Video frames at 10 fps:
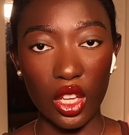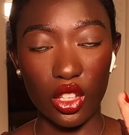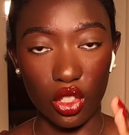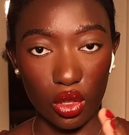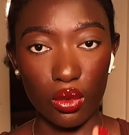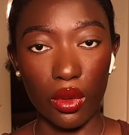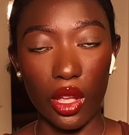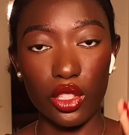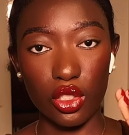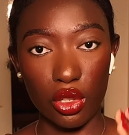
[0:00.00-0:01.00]
You.
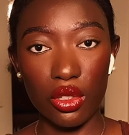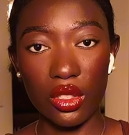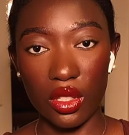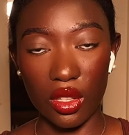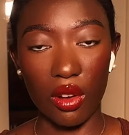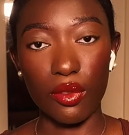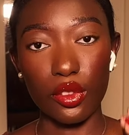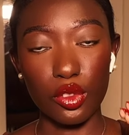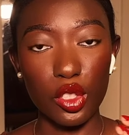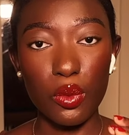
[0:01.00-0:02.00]
Choose yourself.
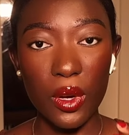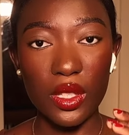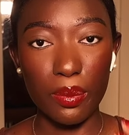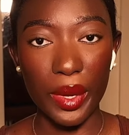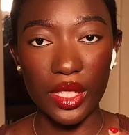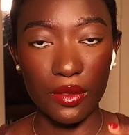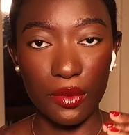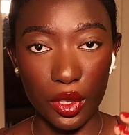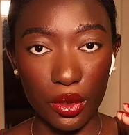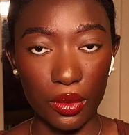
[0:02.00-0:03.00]
Do what's best
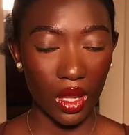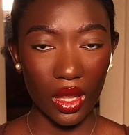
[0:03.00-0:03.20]
for you.